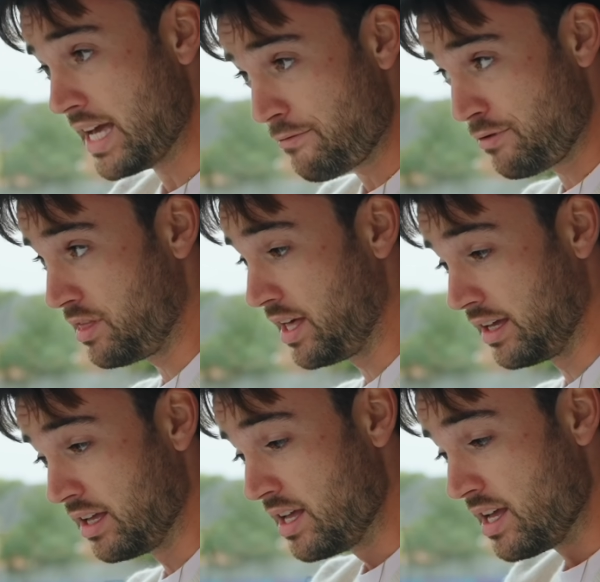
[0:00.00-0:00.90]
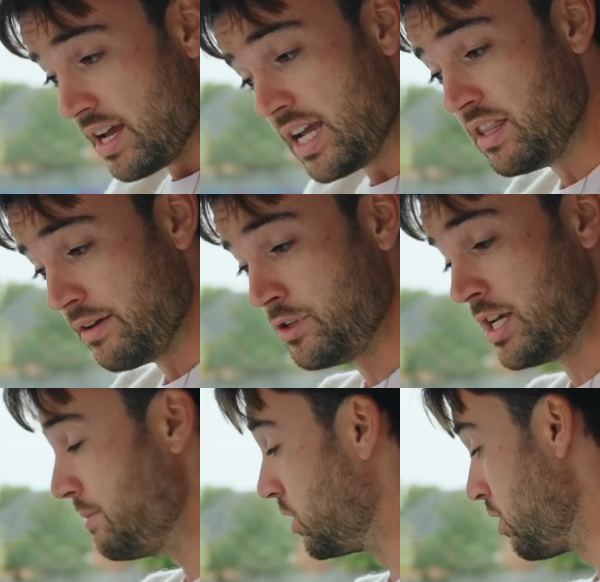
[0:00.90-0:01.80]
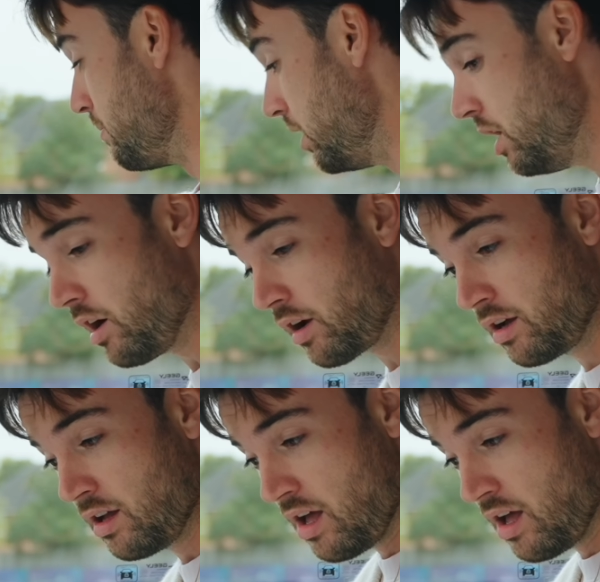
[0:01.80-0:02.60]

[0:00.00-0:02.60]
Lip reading: everything in the infotainment screen. But look,